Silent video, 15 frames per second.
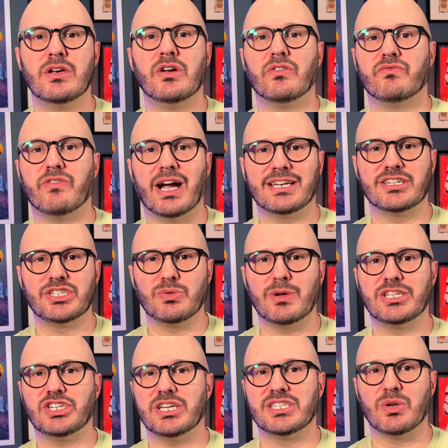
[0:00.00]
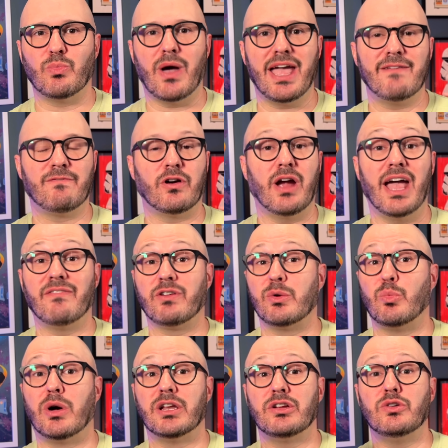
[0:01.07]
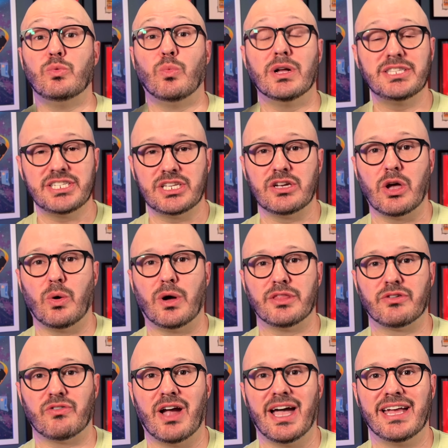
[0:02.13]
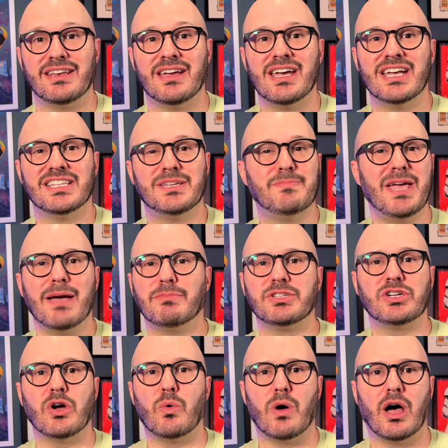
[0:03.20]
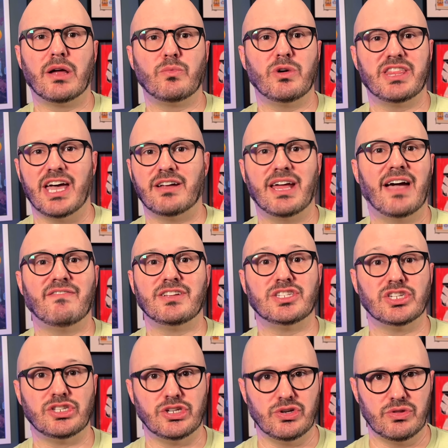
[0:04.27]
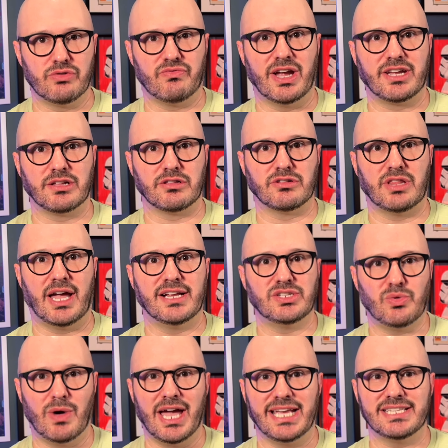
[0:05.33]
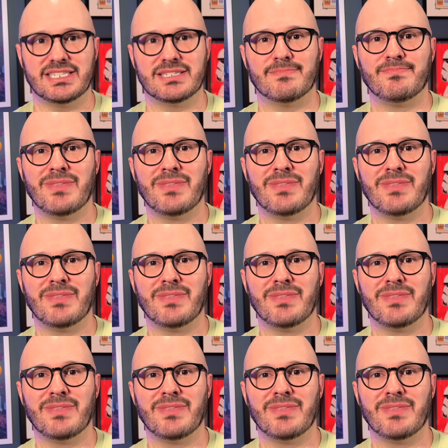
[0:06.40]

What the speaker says: Rider switch is a way for everyone who wants to go on the ride to be able to go on without having to do the regular line twice.